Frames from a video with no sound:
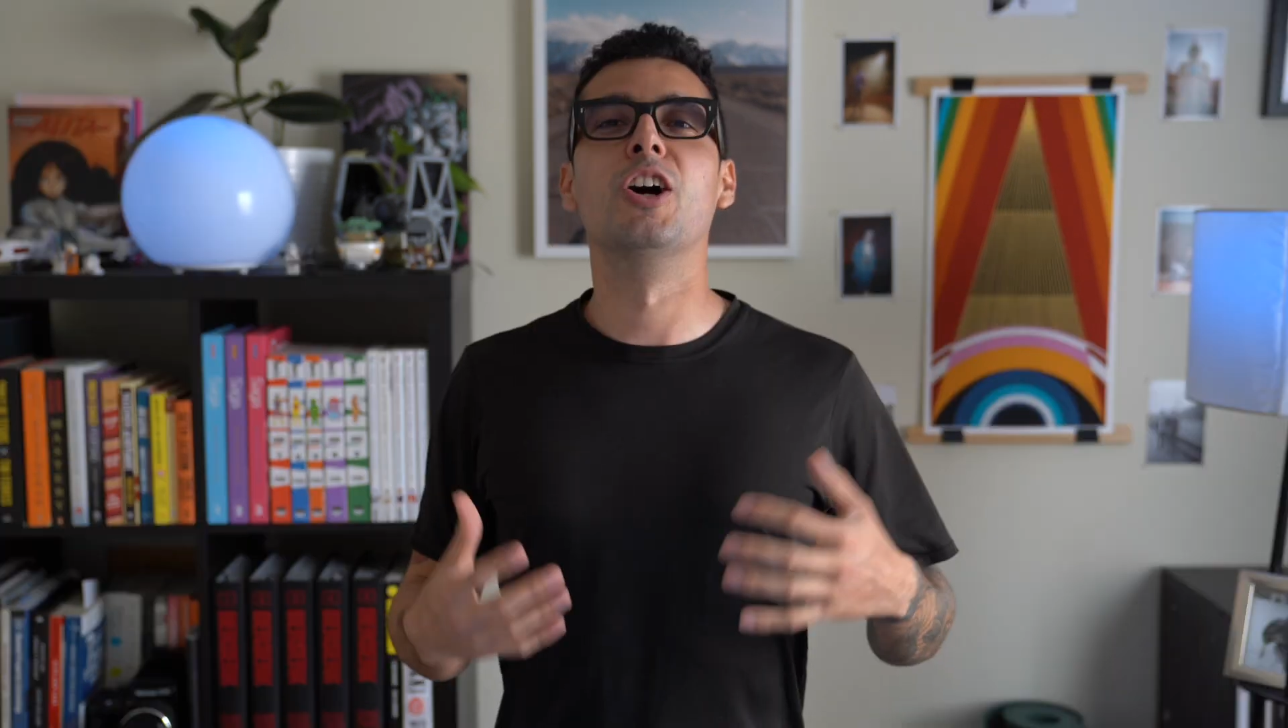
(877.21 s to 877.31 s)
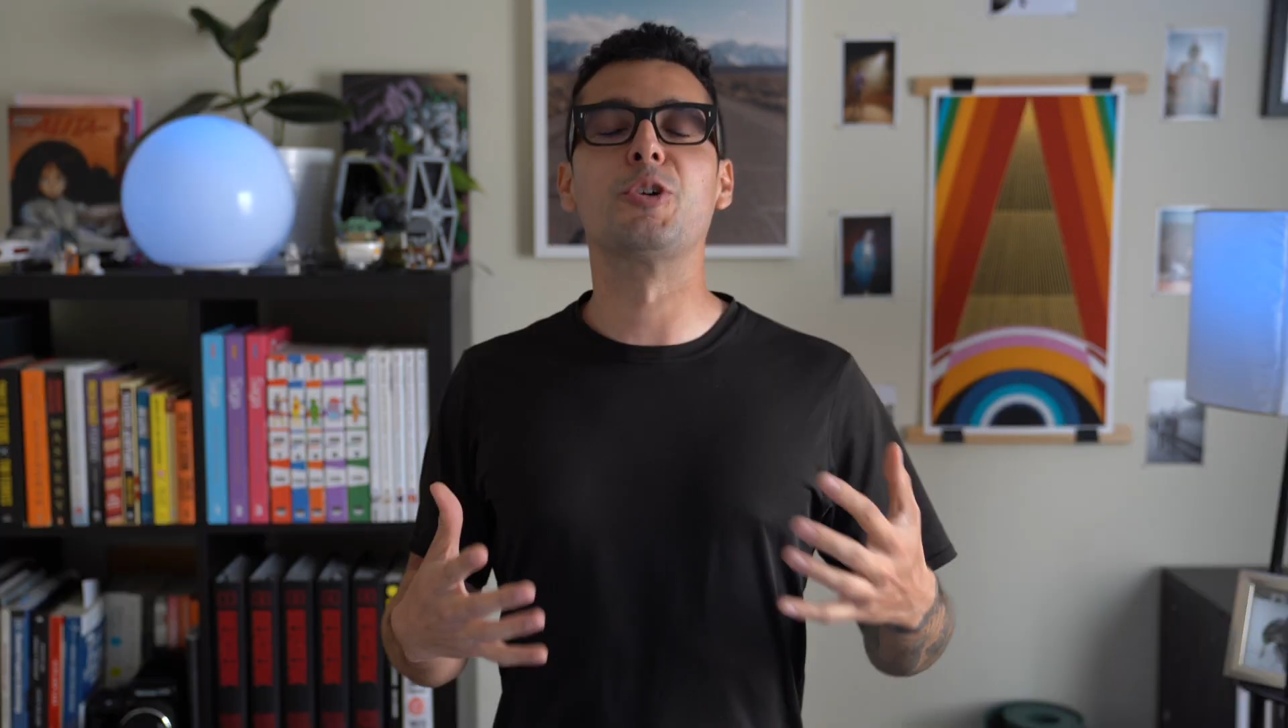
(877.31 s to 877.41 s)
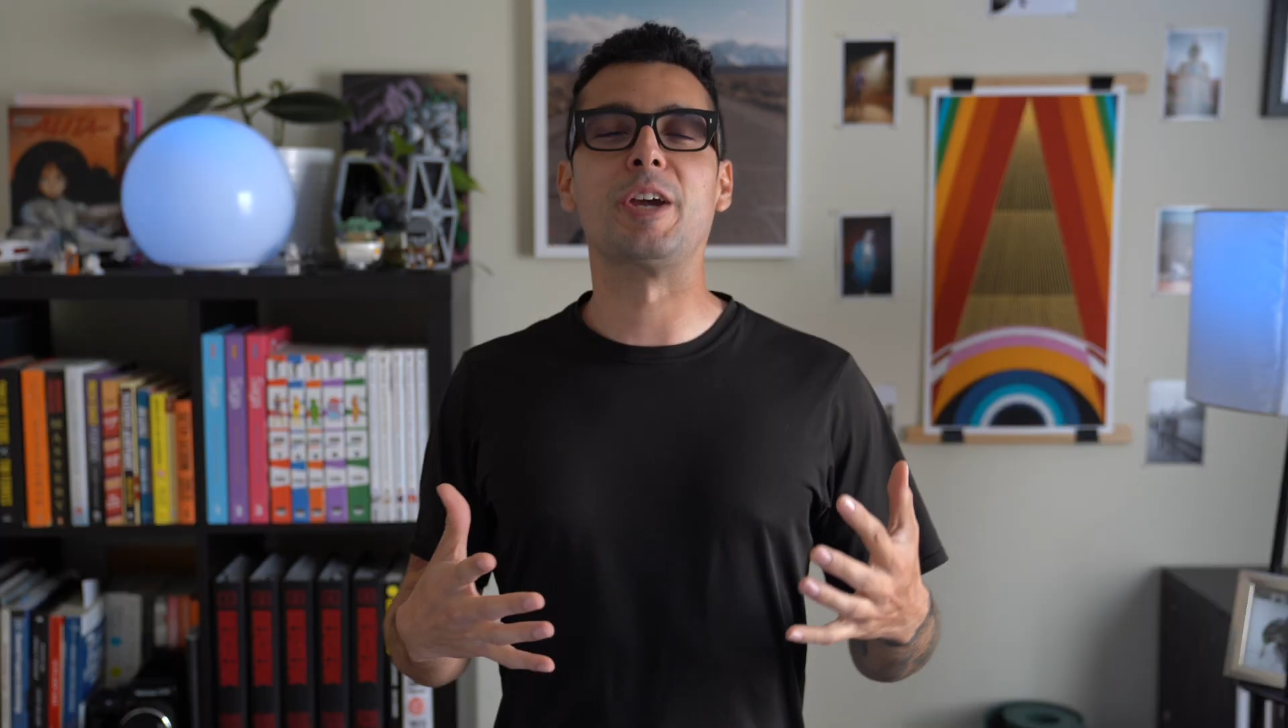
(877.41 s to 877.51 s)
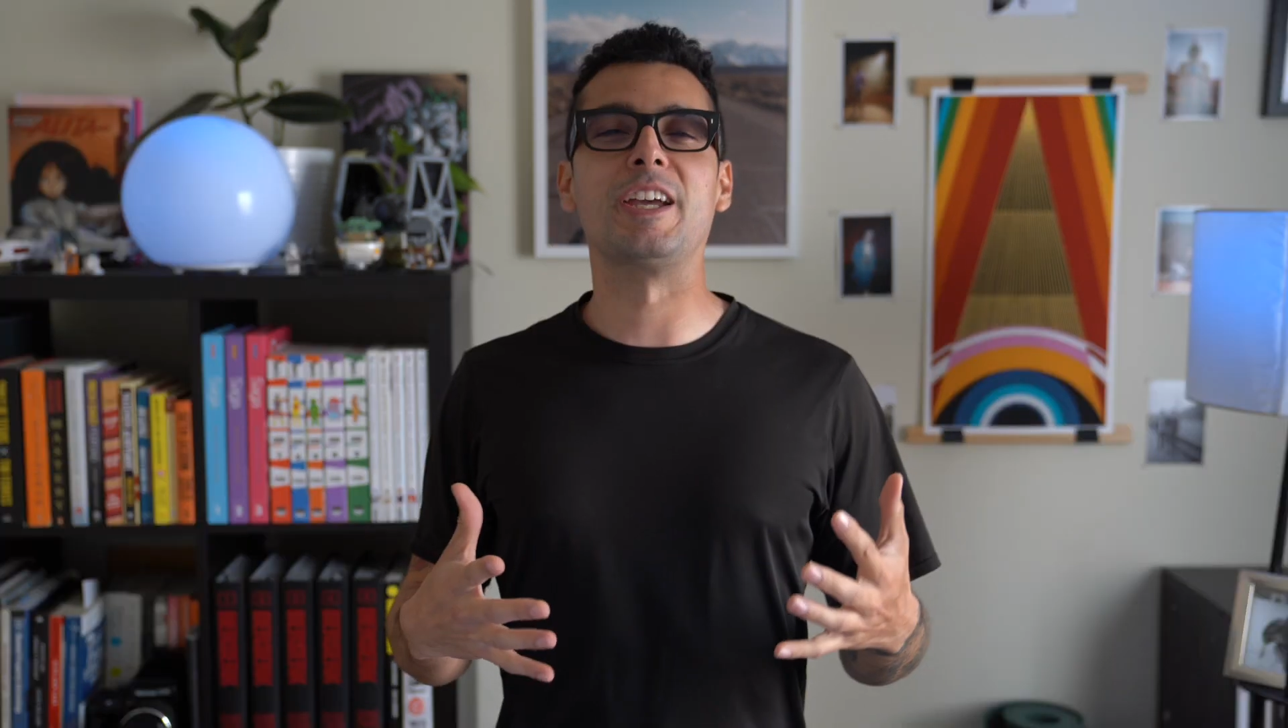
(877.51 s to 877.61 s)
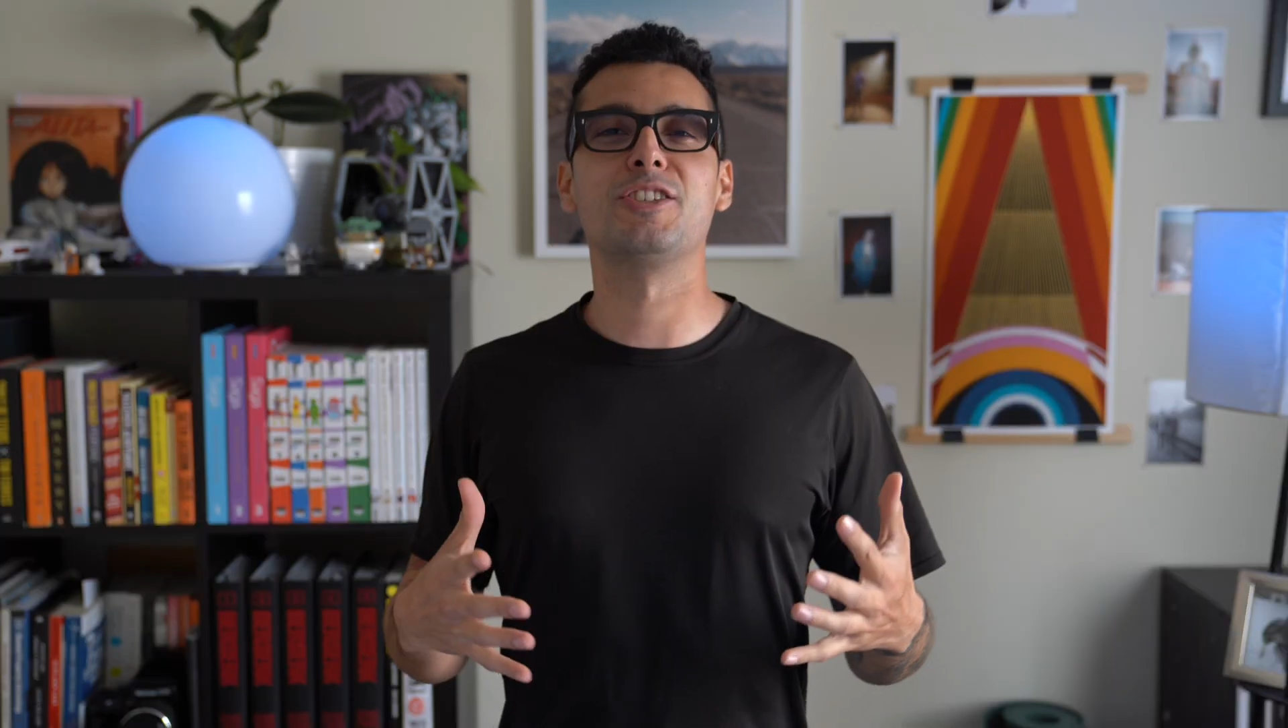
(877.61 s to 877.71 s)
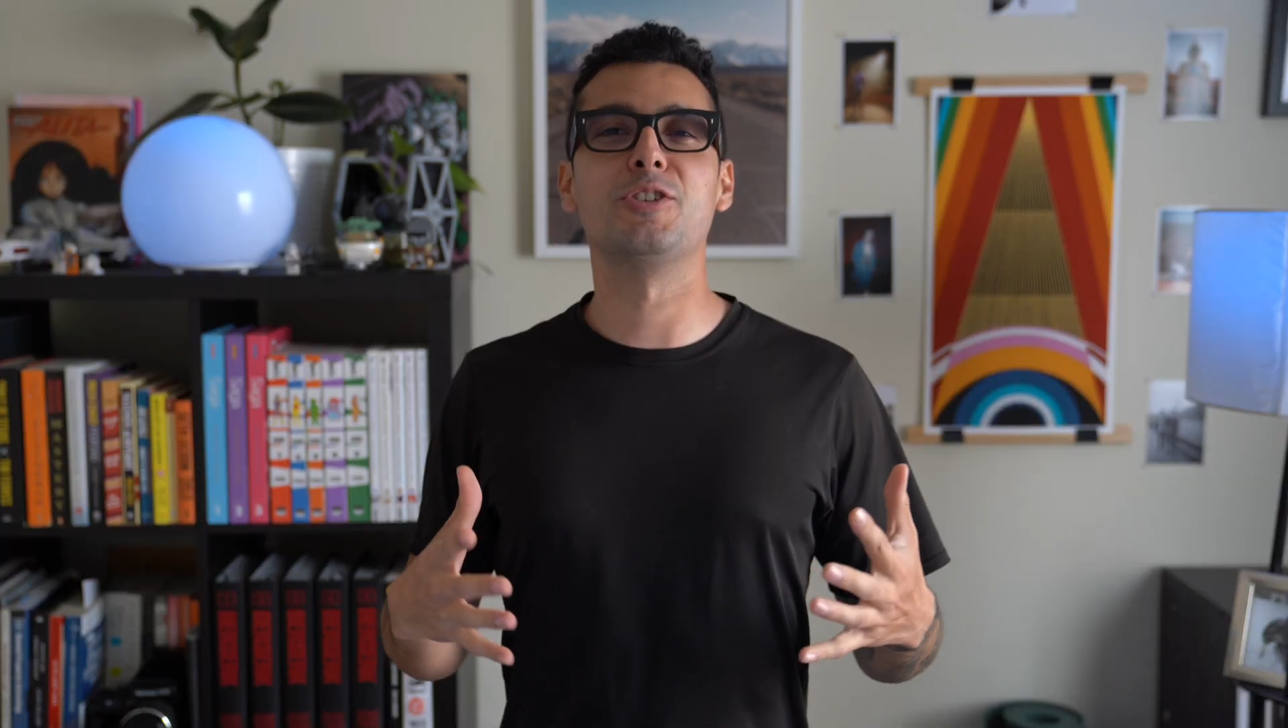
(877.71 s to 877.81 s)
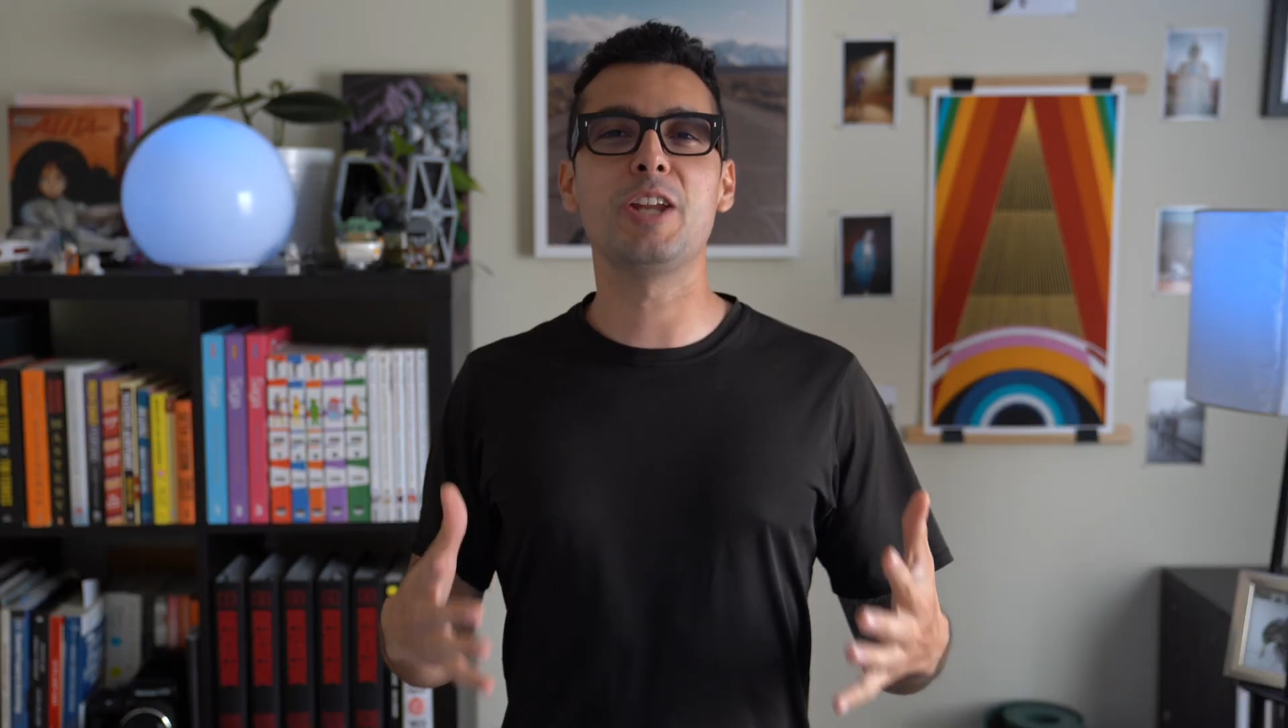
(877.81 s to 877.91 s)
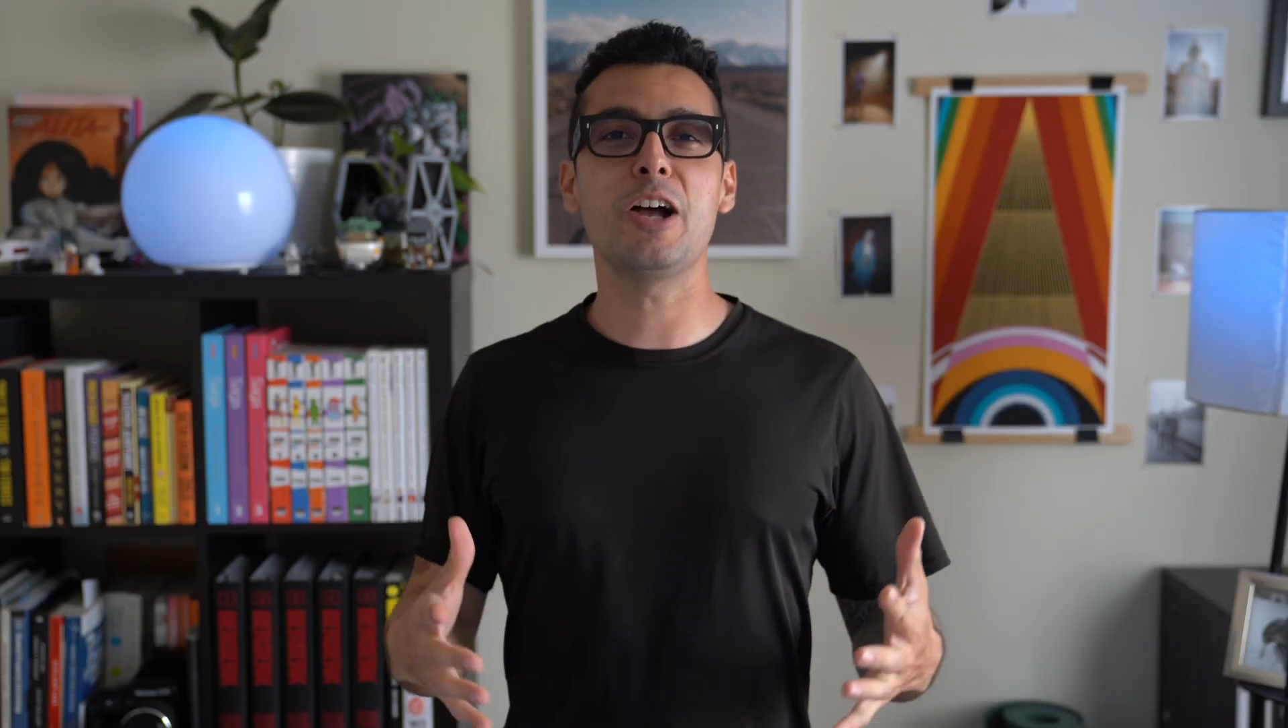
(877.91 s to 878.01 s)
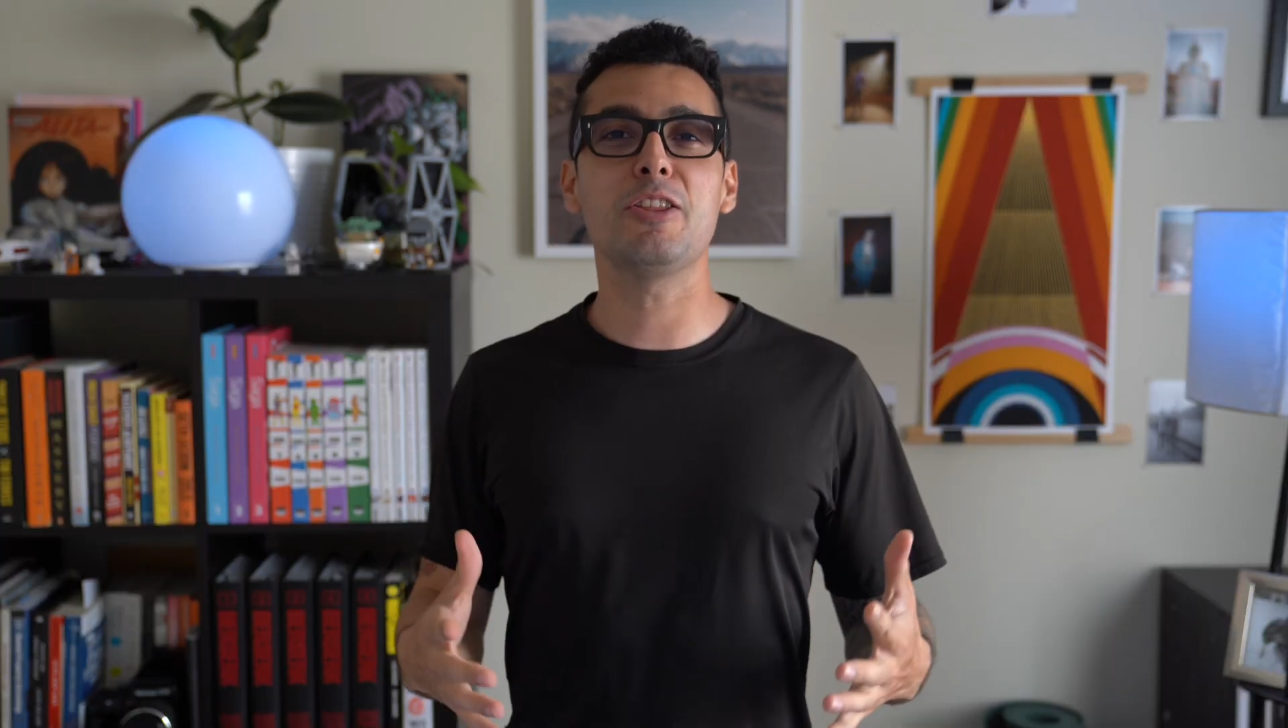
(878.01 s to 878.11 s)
Okay, so now